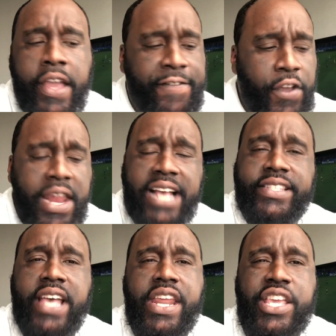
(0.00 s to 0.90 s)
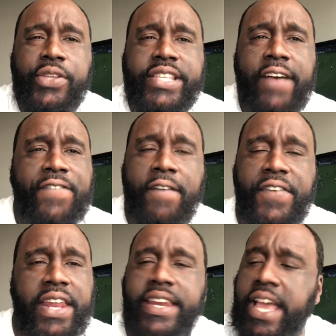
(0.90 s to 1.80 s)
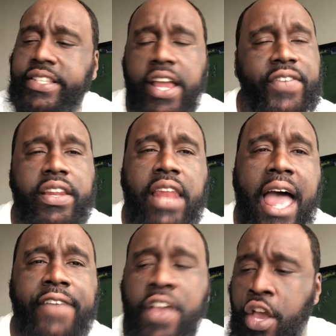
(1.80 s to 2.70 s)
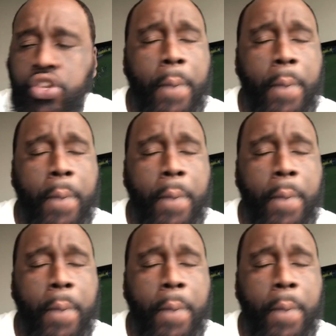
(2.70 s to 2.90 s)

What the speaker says: If you're not setting yourself up for that next level in life,